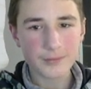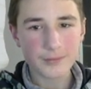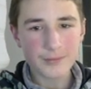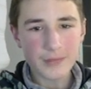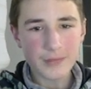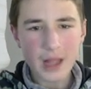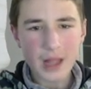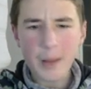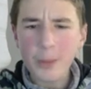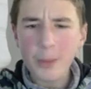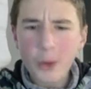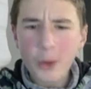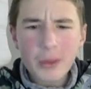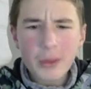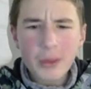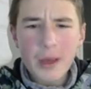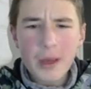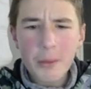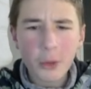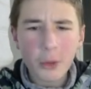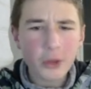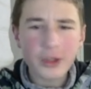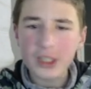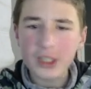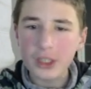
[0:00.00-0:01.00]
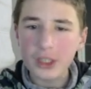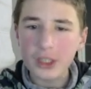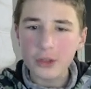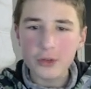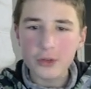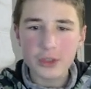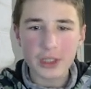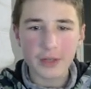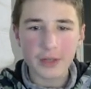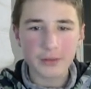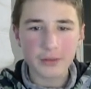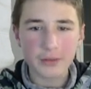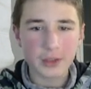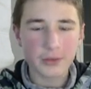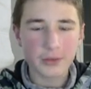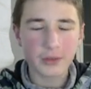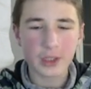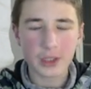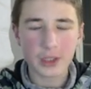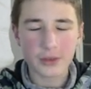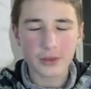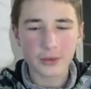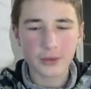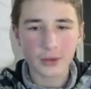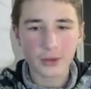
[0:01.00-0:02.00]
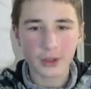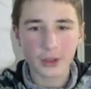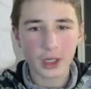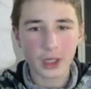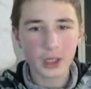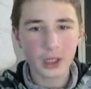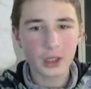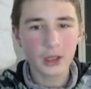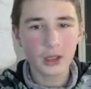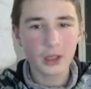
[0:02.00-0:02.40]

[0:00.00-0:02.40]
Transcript: Probably I'm already losing after Queen H4, huh?